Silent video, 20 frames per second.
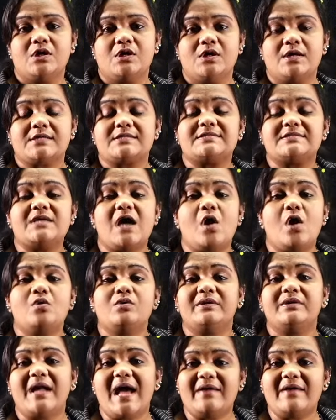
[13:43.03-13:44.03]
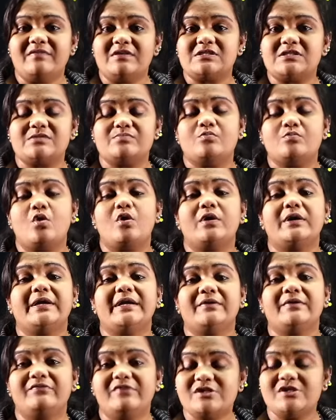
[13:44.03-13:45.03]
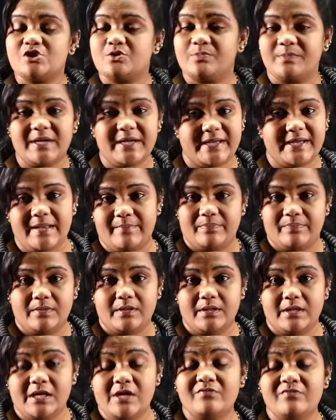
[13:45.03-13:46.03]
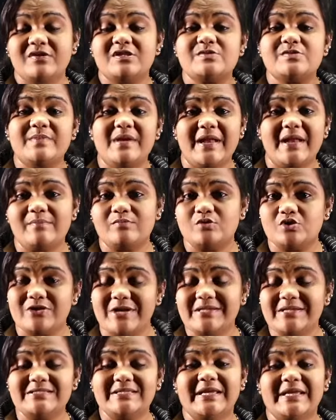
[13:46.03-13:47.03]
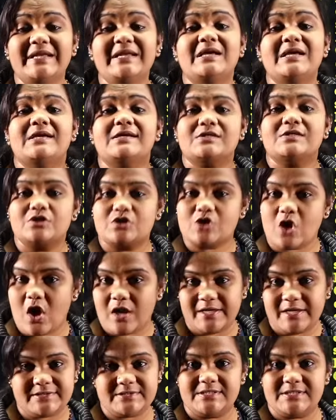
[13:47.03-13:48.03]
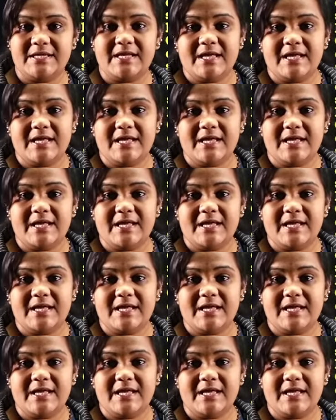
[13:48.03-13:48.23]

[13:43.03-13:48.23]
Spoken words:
Sound travels more in which medium? In which medium, students? In solids.